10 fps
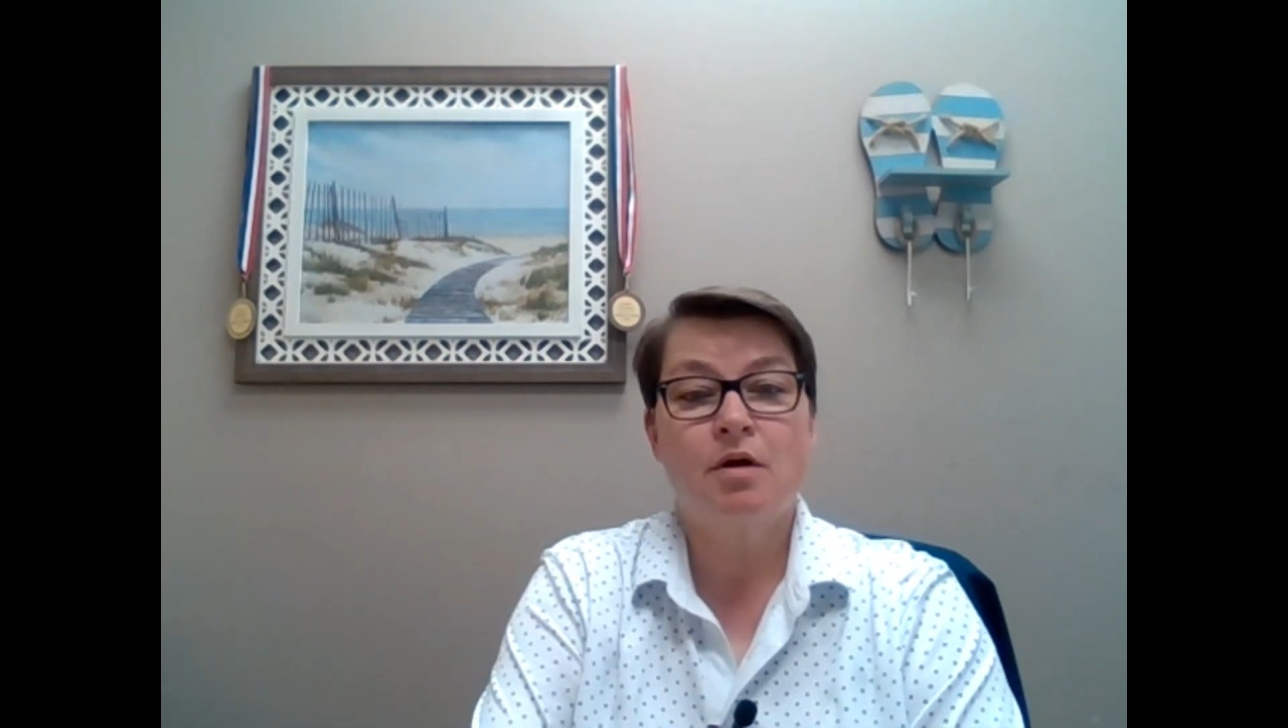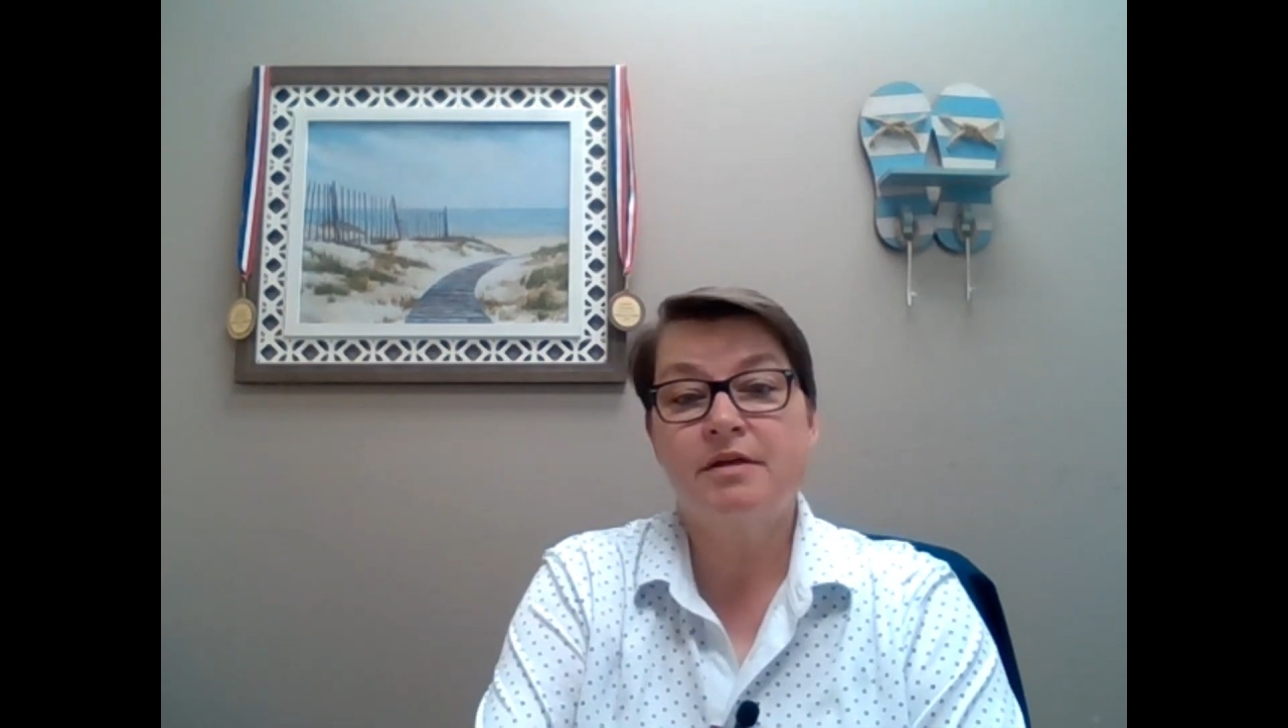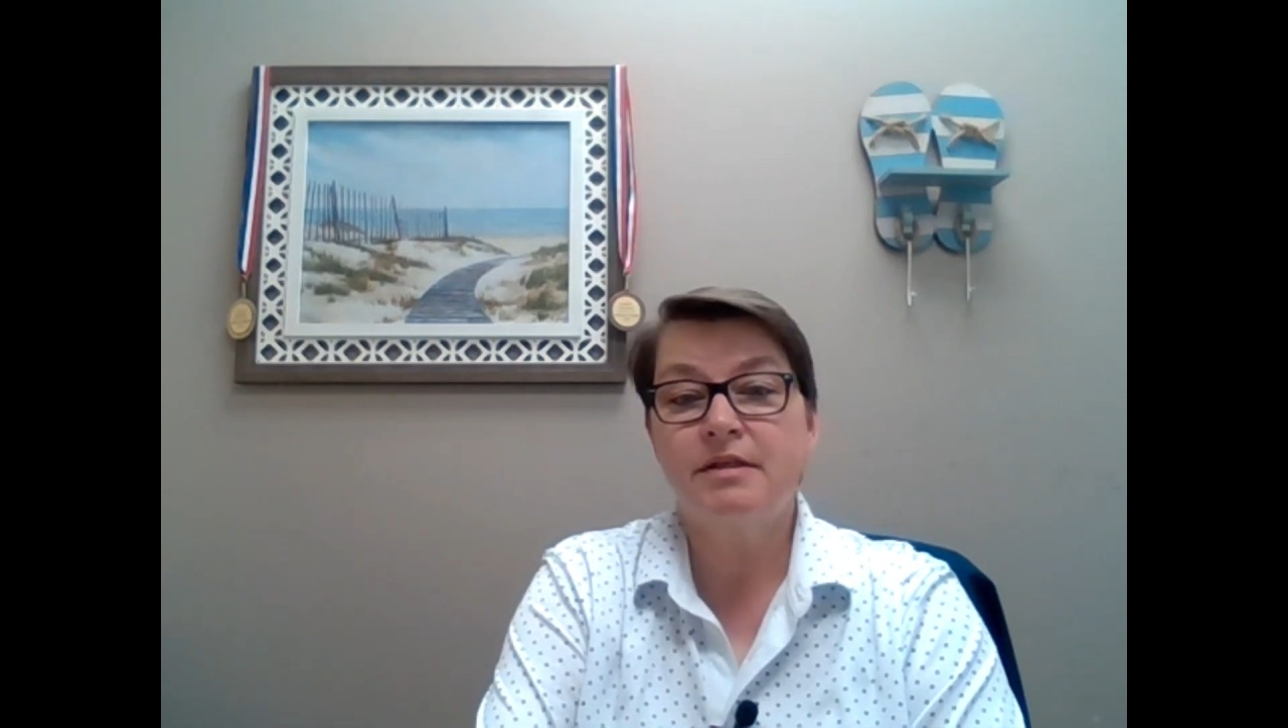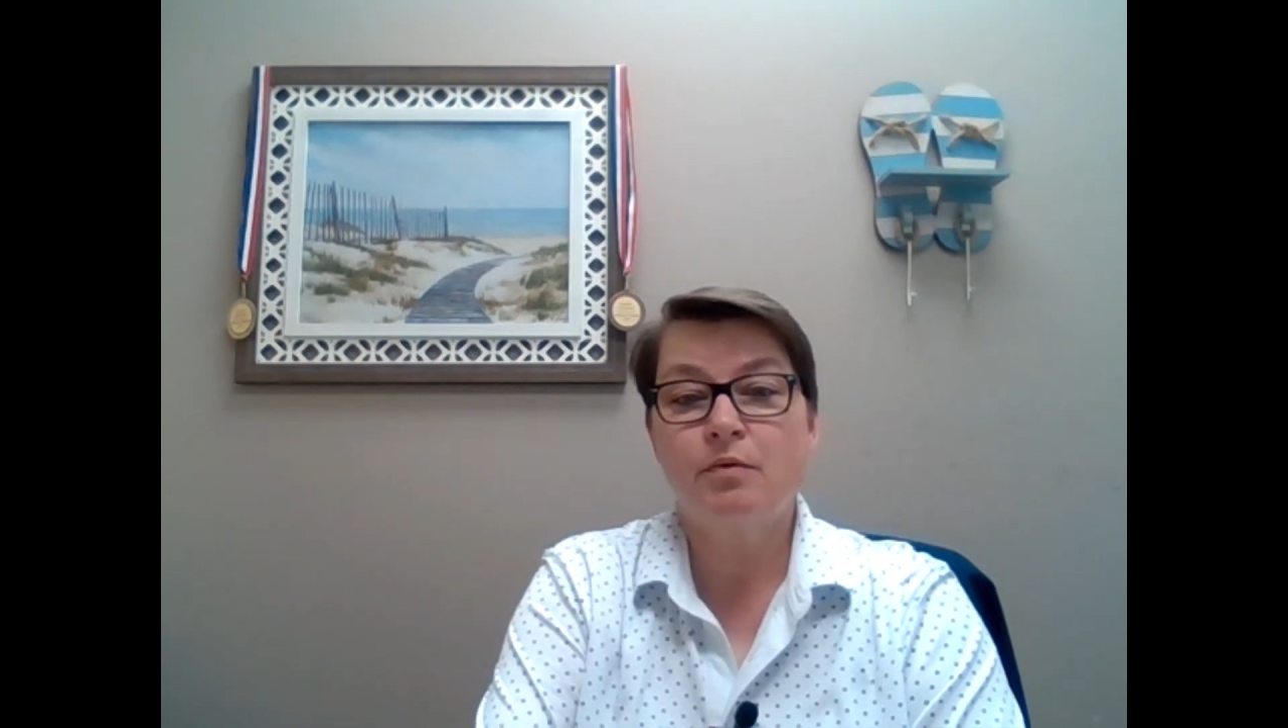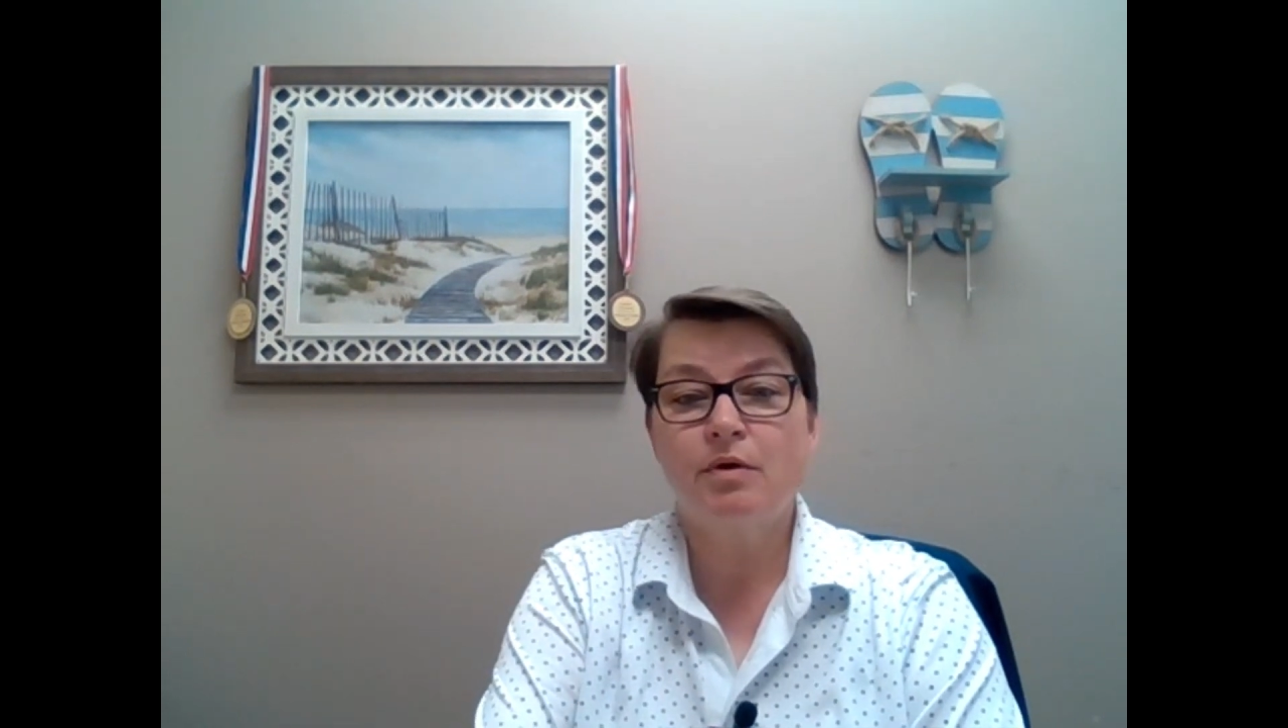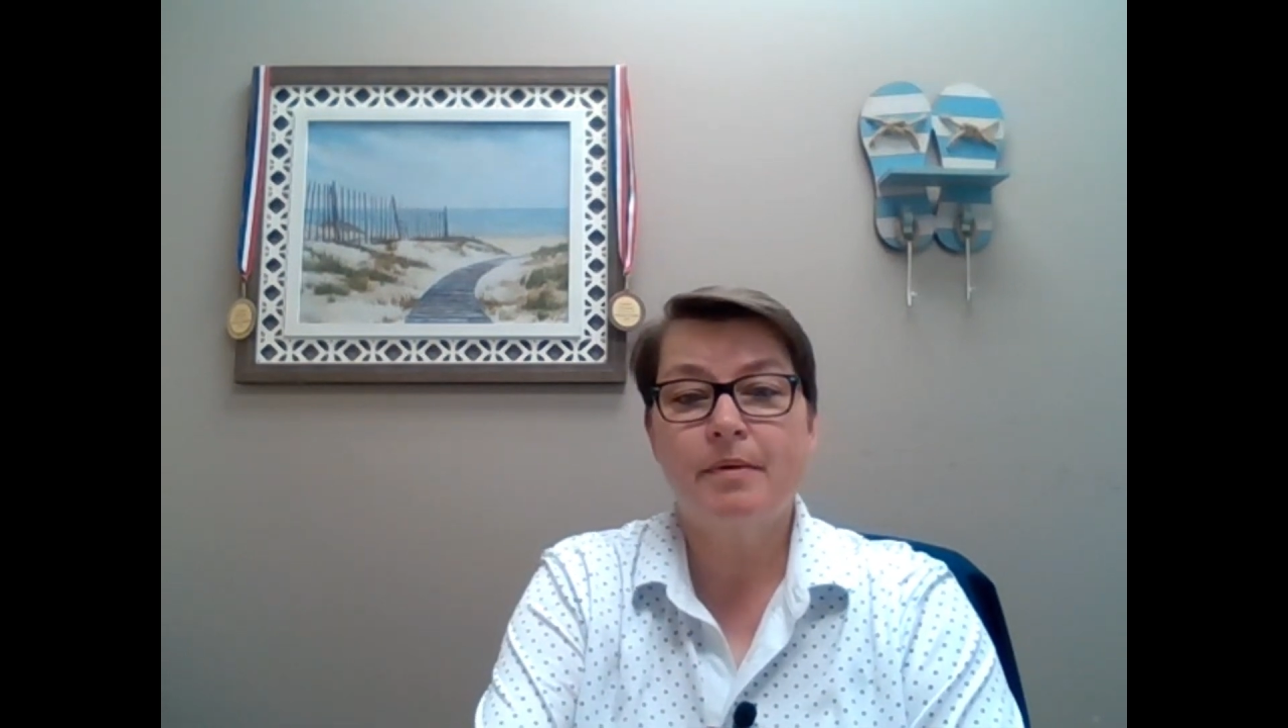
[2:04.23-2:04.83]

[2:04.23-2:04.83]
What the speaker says: because they want to